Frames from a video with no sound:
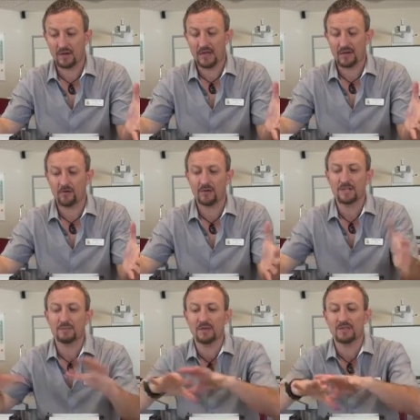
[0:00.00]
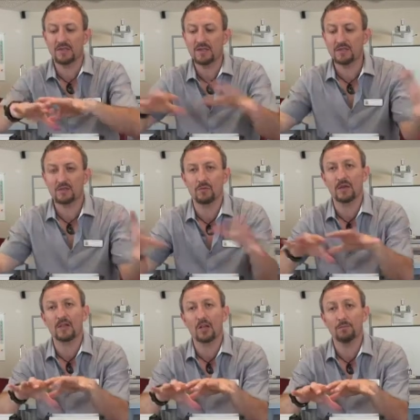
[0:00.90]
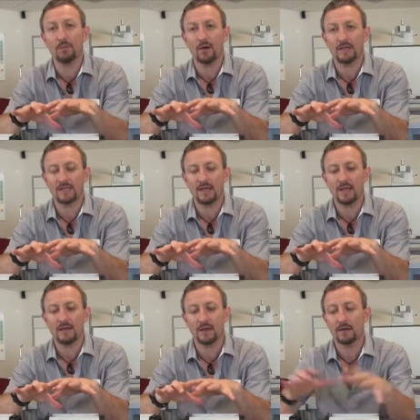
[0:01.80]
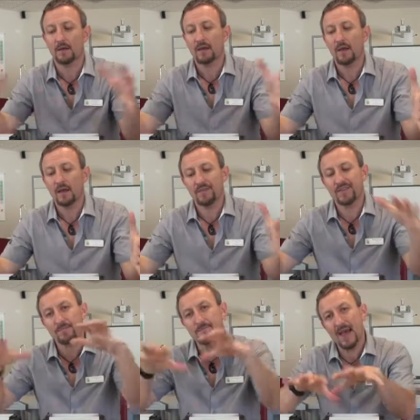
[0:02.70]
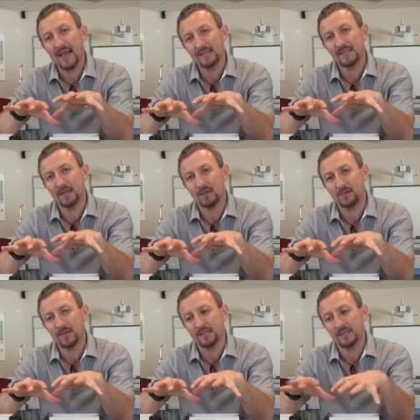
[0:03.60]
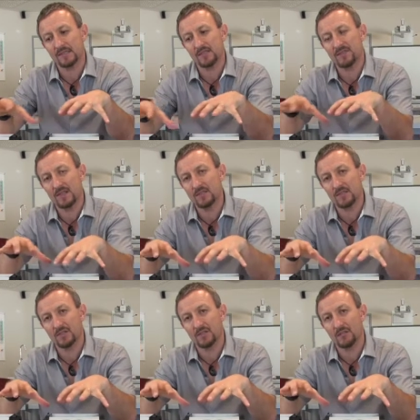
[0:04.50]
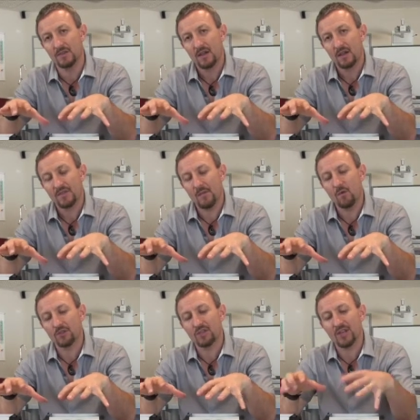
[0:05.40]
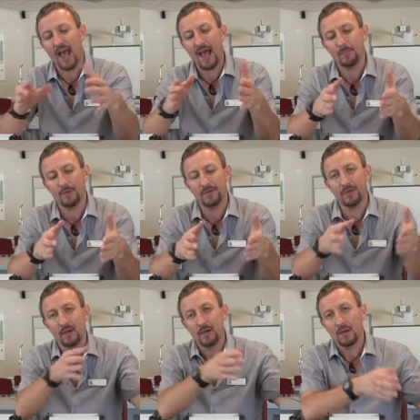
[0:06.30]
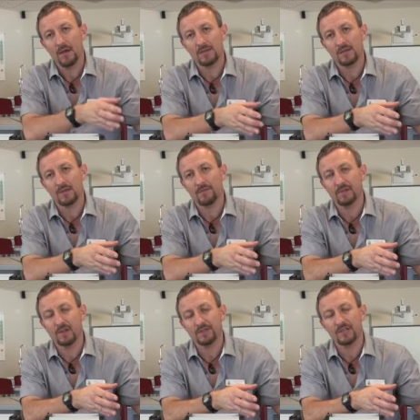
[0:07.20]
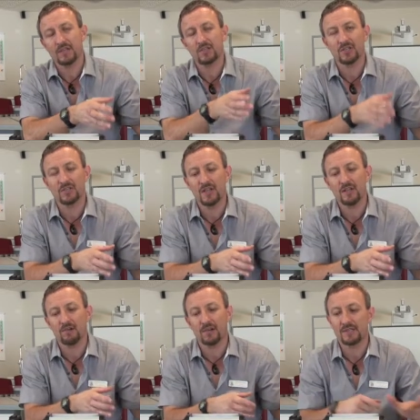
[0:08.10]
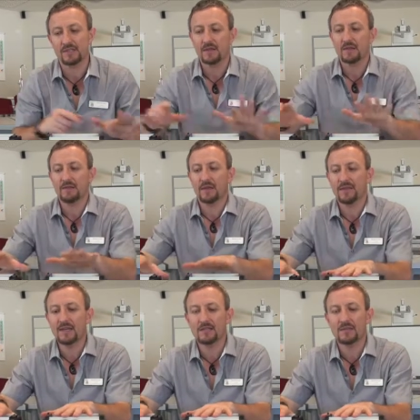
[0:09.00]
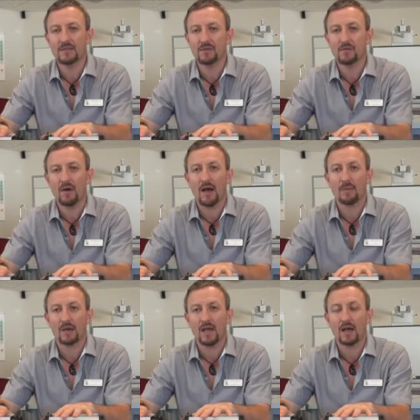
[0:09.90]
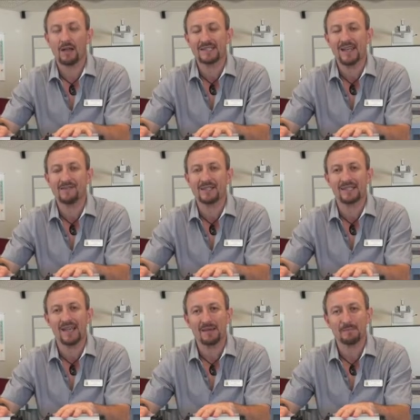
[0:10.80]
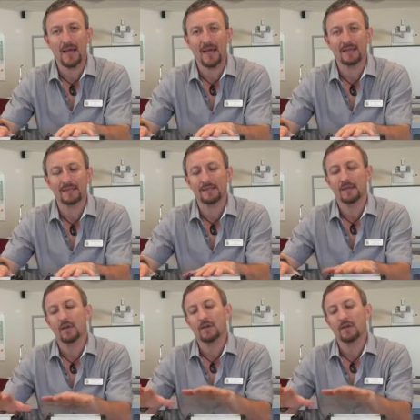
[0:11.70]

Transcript: increase because these two are going to combine together. If the mass increases of these two, then what should happen is that the velocity should decrease. Now, these two um, carts have the same mass.